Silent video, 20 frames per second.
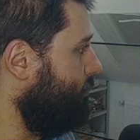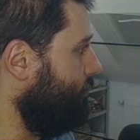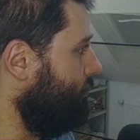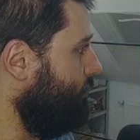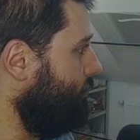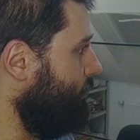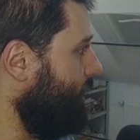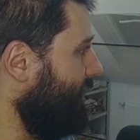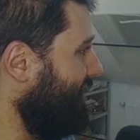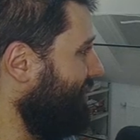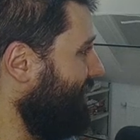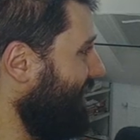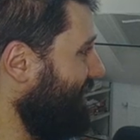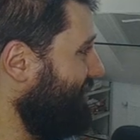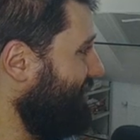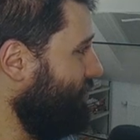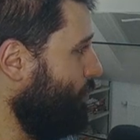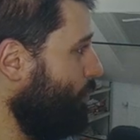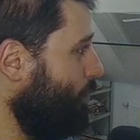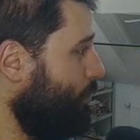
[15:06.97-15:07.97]
then
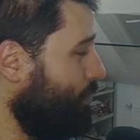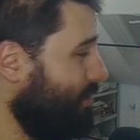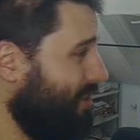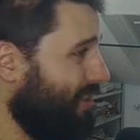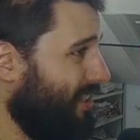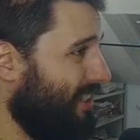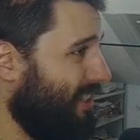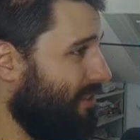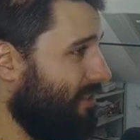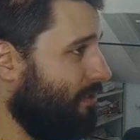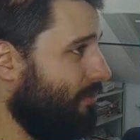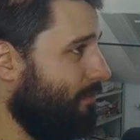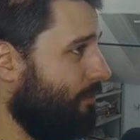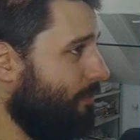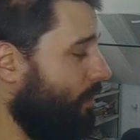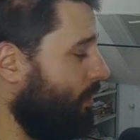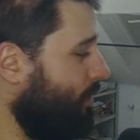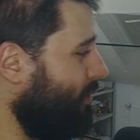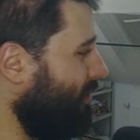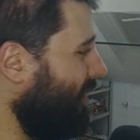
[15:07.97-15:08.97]
that's almost it.
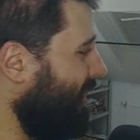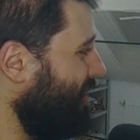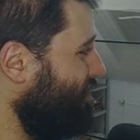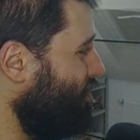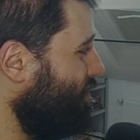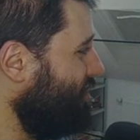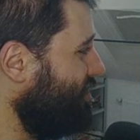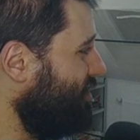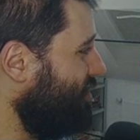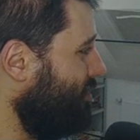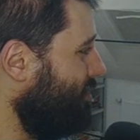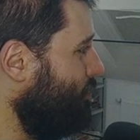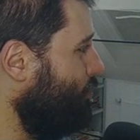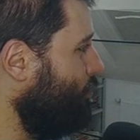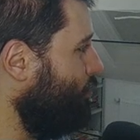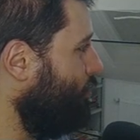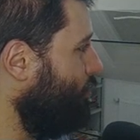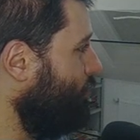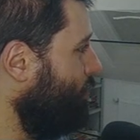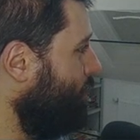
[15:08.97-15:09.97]
Uh, I just you
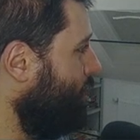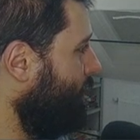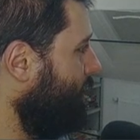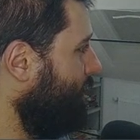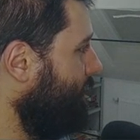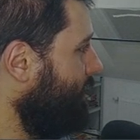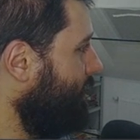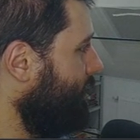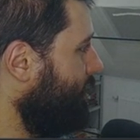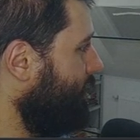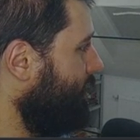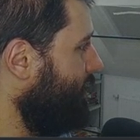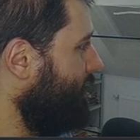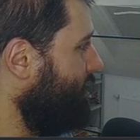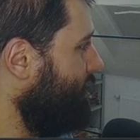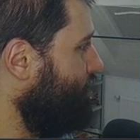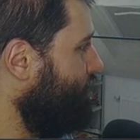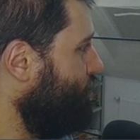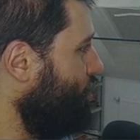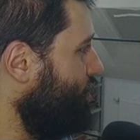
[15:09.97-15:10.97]
know
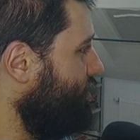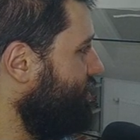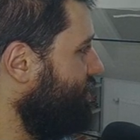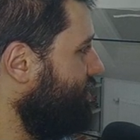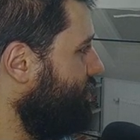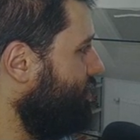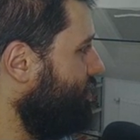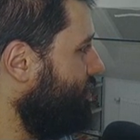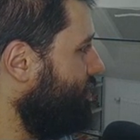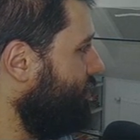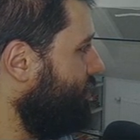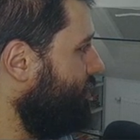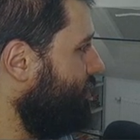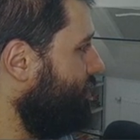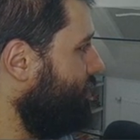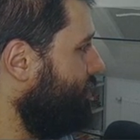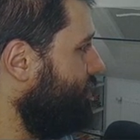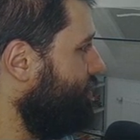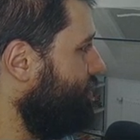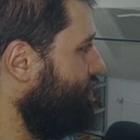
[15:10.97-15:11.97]
just
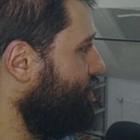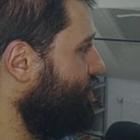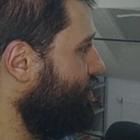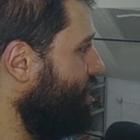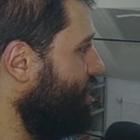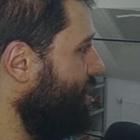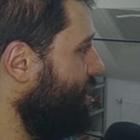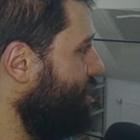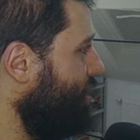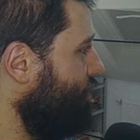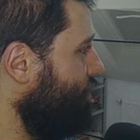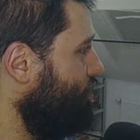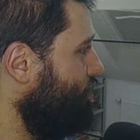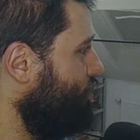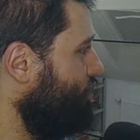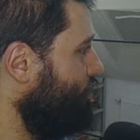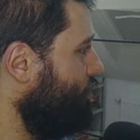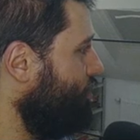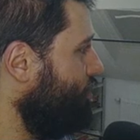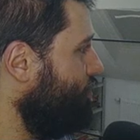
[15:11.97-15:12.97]
uh,
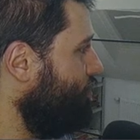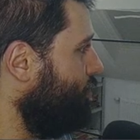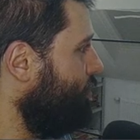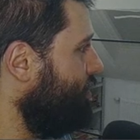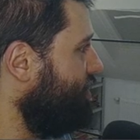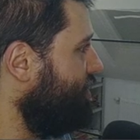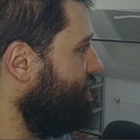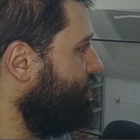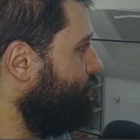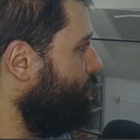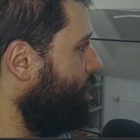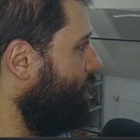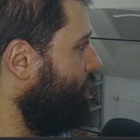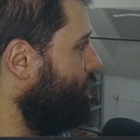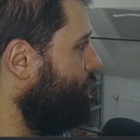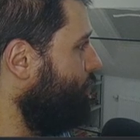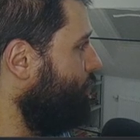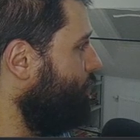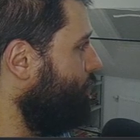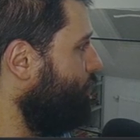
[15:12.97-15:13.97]
changed so this is where
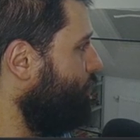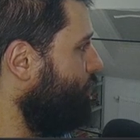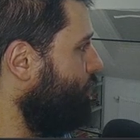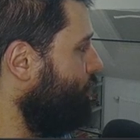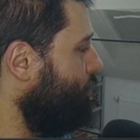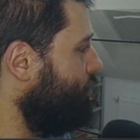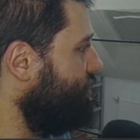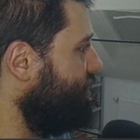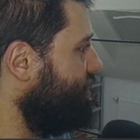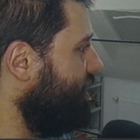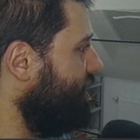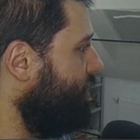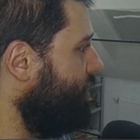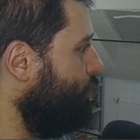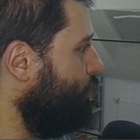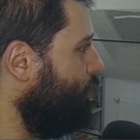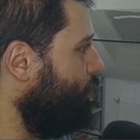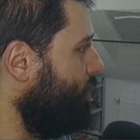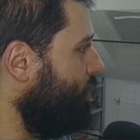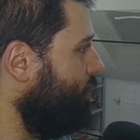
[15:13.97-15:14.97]
you you say that
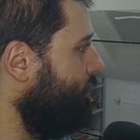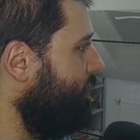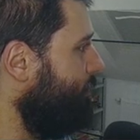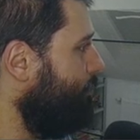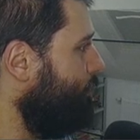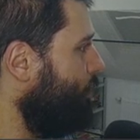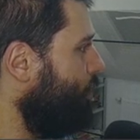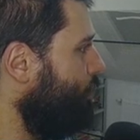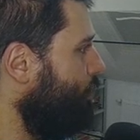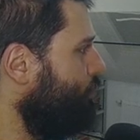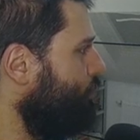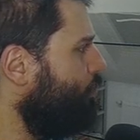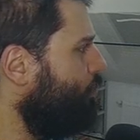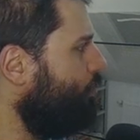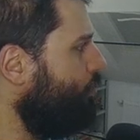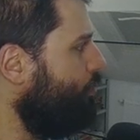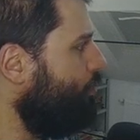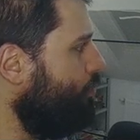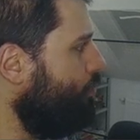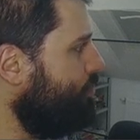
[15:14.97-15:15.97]
you want vim mode you
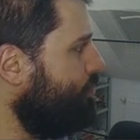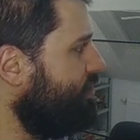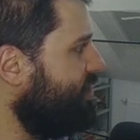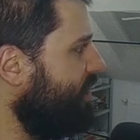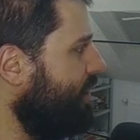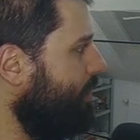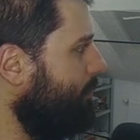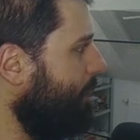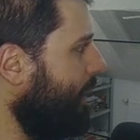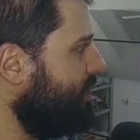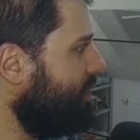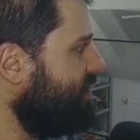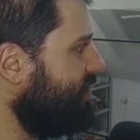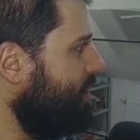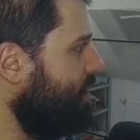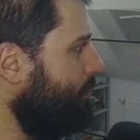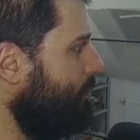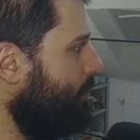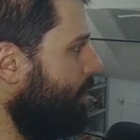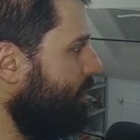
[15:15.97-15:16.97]
could use emacs
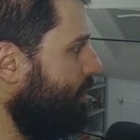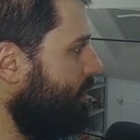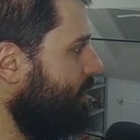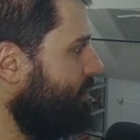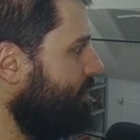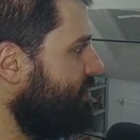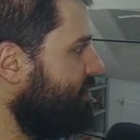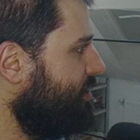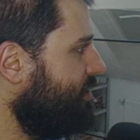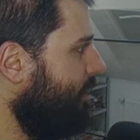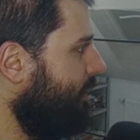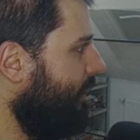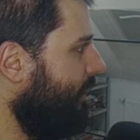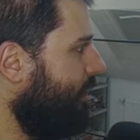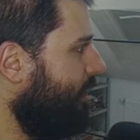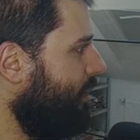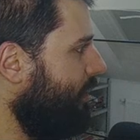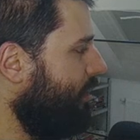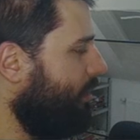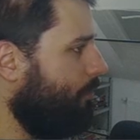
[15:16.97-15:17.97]
key bindings
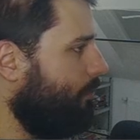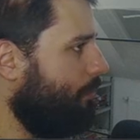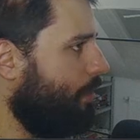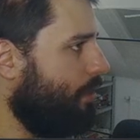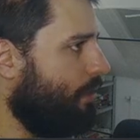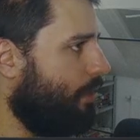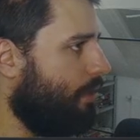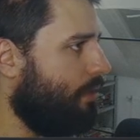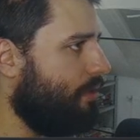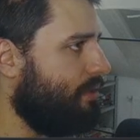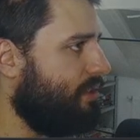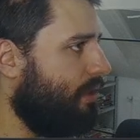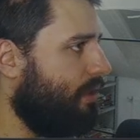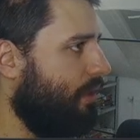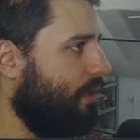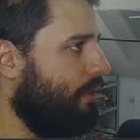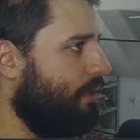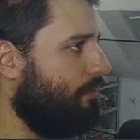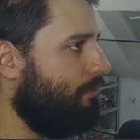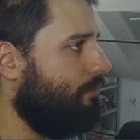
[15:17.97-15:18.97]
but
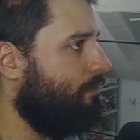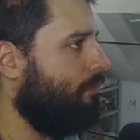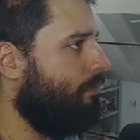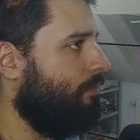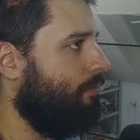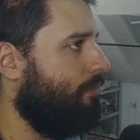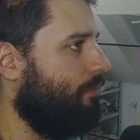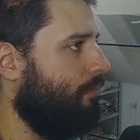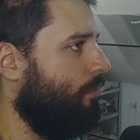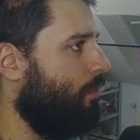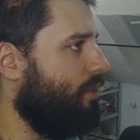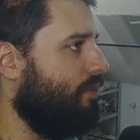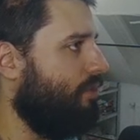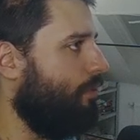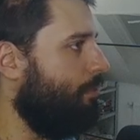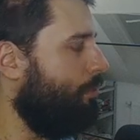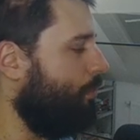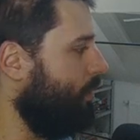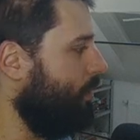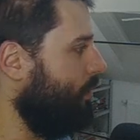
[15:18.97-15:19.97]
honestly what's the
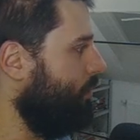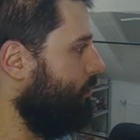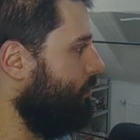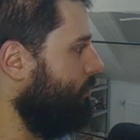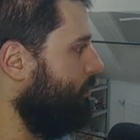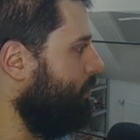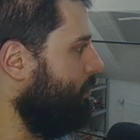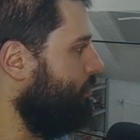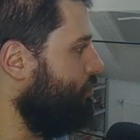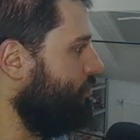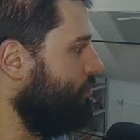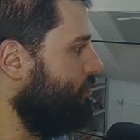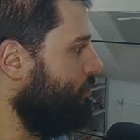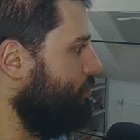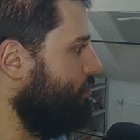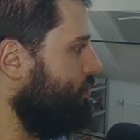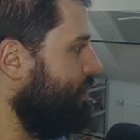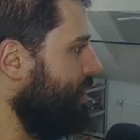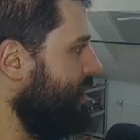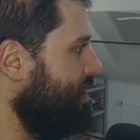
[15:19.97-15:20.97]
point uh, just
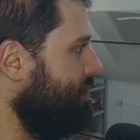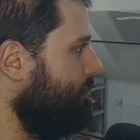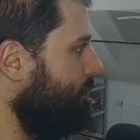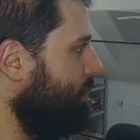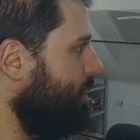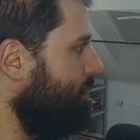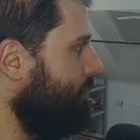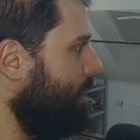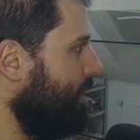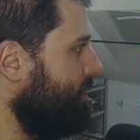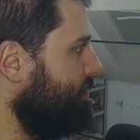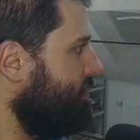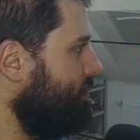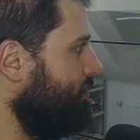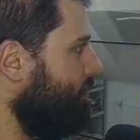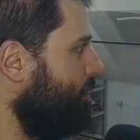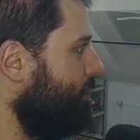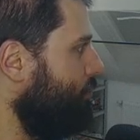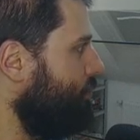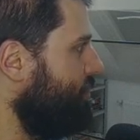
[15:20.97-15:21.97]
use emacs
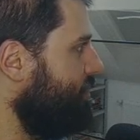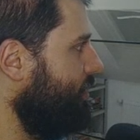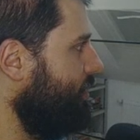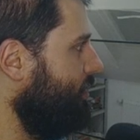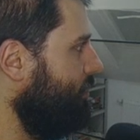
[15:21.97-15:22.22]
i would say